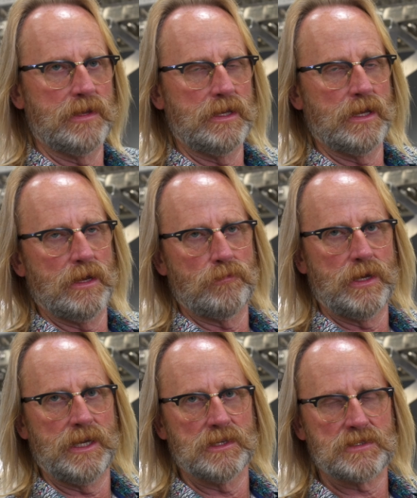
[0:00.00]
a
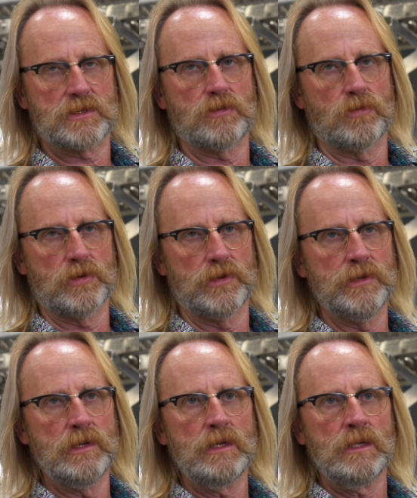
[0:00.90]
radius corner
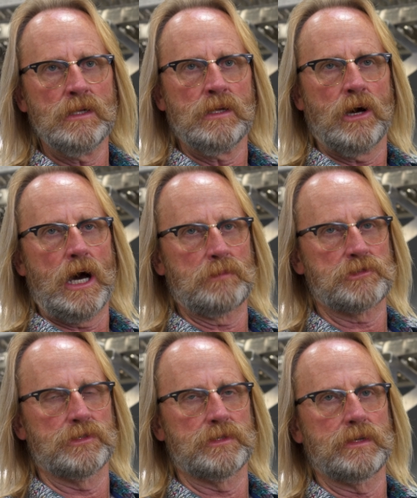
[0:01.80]

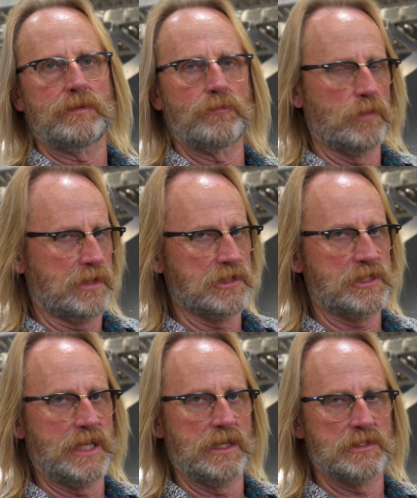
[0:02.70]
option with the
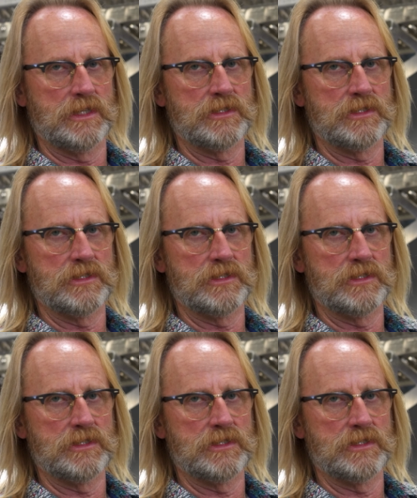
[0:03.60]
stainless